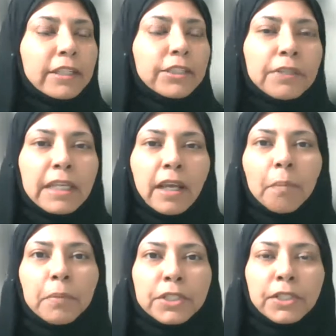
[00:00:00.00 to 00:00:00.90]
unique
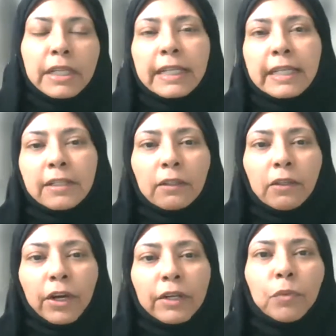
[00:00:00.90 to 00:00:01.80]
opportunity to
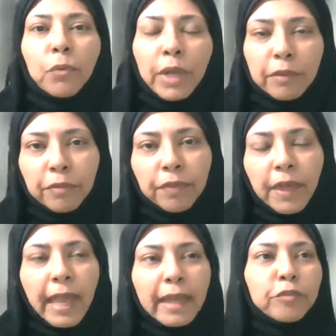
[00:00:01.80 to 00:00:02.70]
learn with
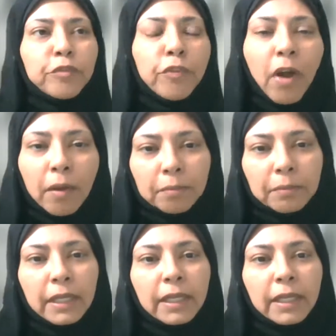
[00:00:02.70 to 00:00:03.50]
and from